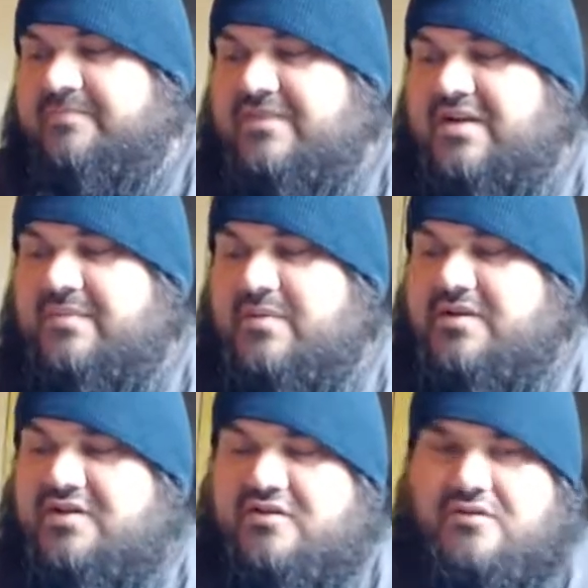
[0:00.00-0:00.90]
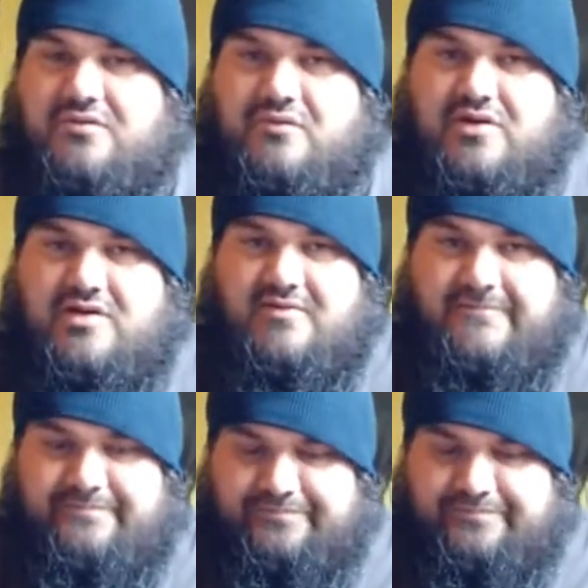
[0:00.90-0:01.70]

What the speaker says: Like maybe do